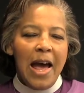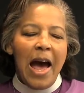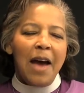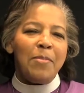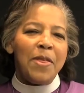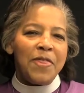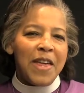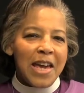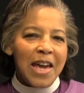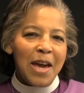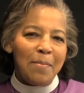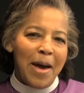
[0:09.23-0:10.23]
I've been
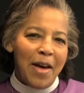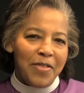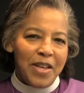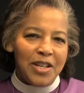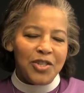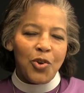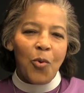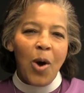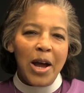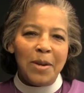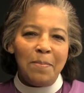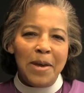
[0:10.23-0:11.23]
thinking about these
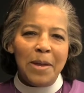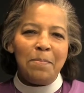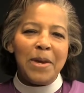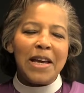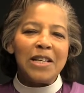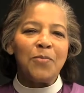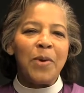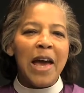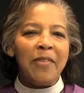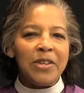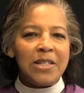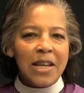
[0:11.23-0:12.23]
quite a bit because we
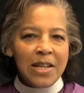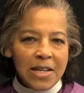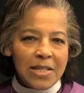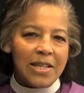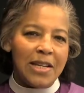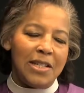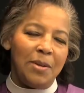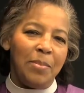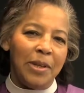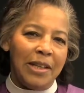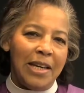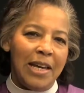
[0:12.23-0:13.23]
have a tendency to
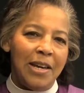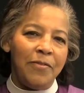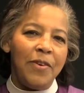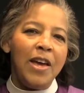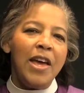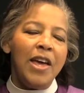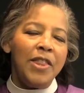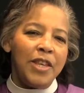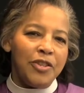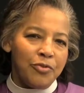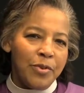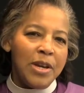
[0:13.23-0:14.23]
believe
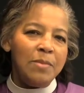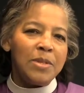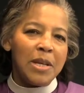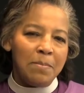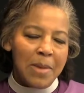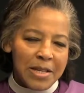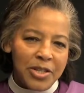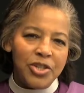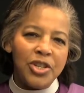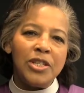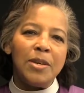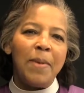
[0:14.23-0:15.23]
that dreams and
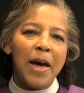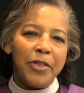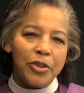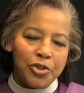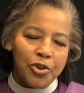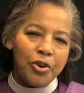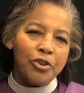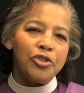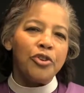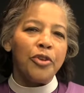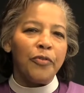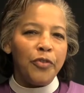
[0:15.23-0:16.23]
messages about the church
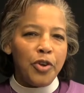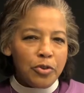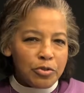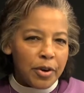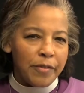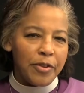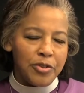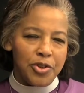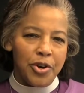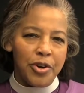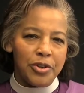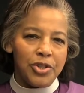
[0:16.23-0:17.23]
or the future of the
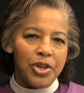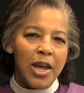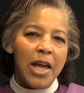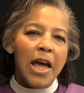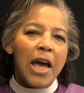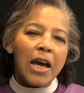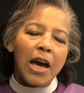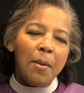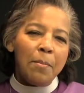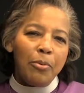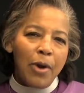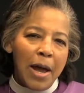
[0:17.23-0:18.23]
church
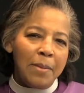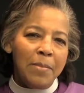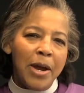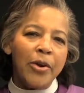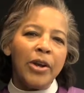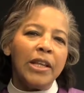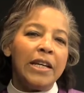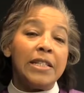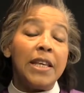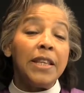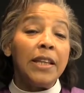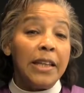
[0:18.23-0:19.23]
come primarily
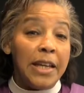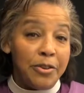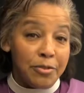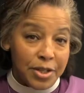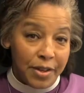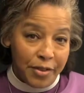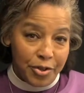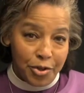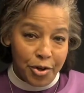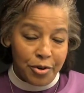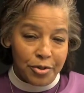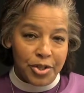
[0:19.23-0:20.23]
to the leaders of the
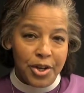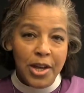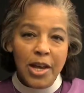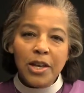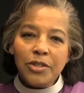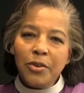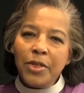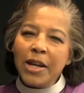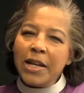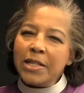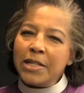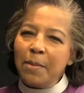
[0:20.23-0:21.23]
church, so that
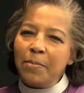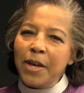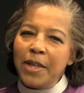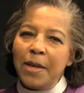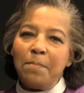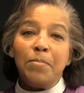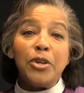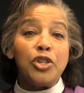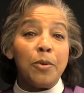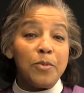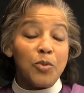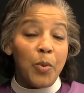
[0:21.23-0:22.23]
is something that
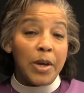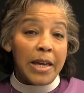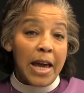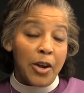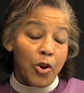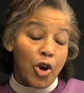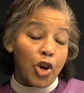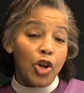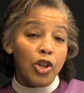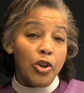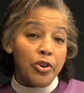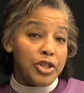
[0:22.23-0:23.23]
bishops would get or
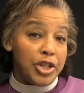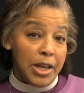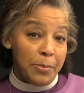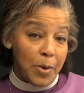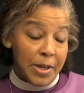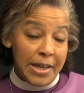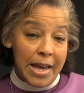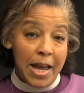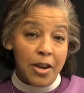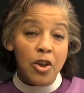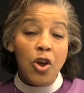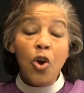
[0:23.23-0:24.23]
clergy would
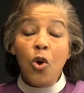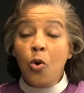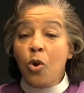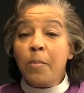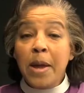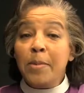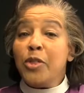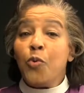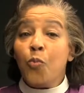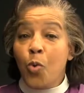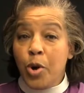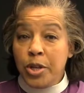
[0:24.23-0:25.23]
get or maybe the
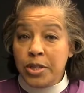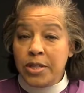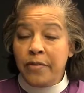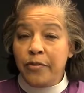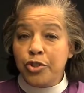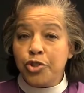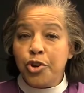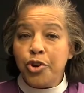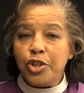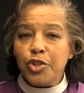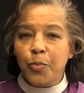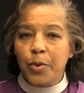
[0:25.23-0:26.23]
wardens of a
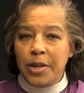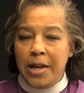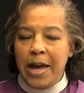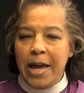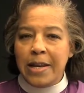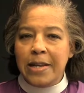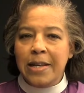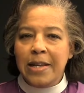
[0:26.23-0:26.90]
church would get.